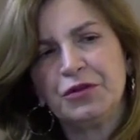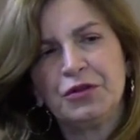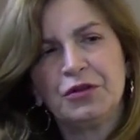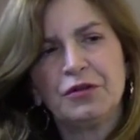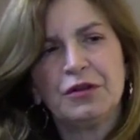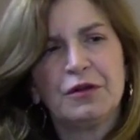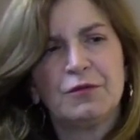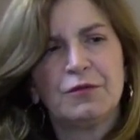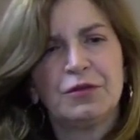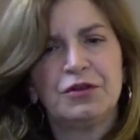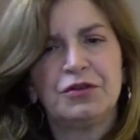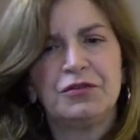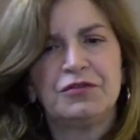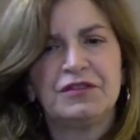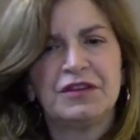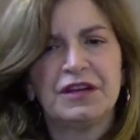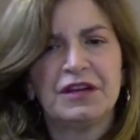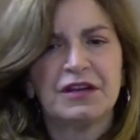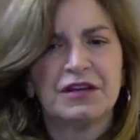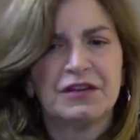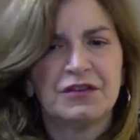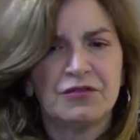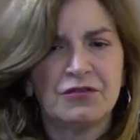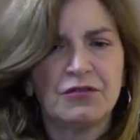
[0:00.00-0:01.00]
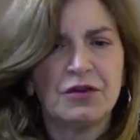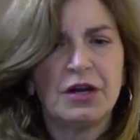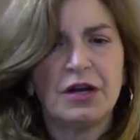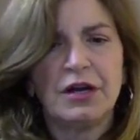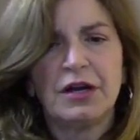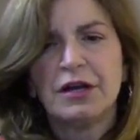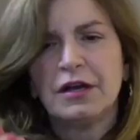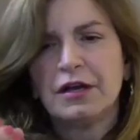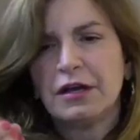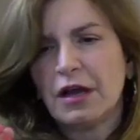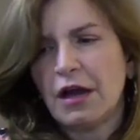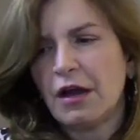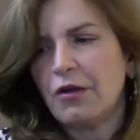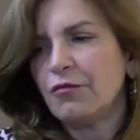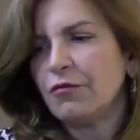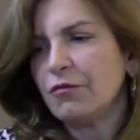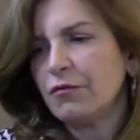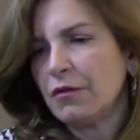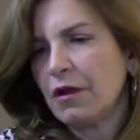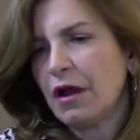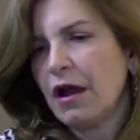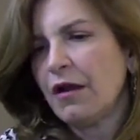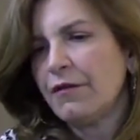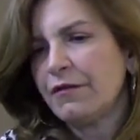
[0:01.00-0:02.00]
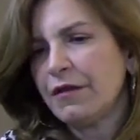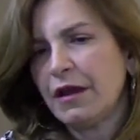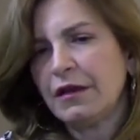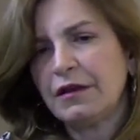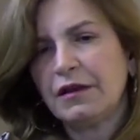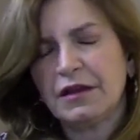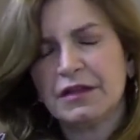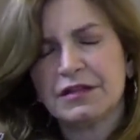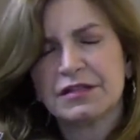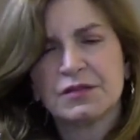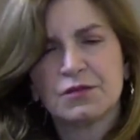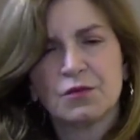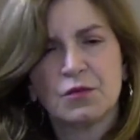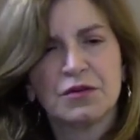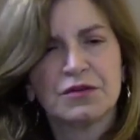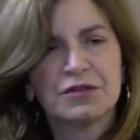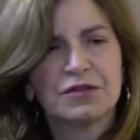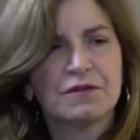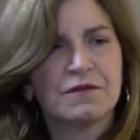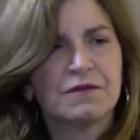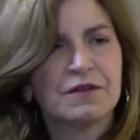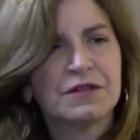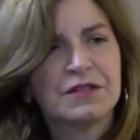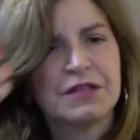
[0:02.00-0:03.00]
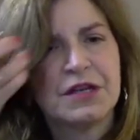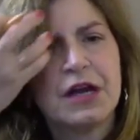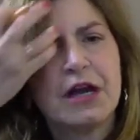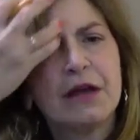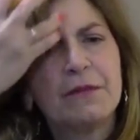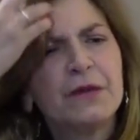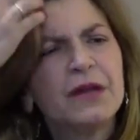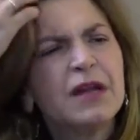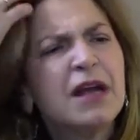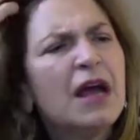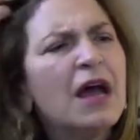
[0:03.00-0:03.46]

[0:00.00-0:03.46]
We know that when you take a drug, how, how that gets worse over time.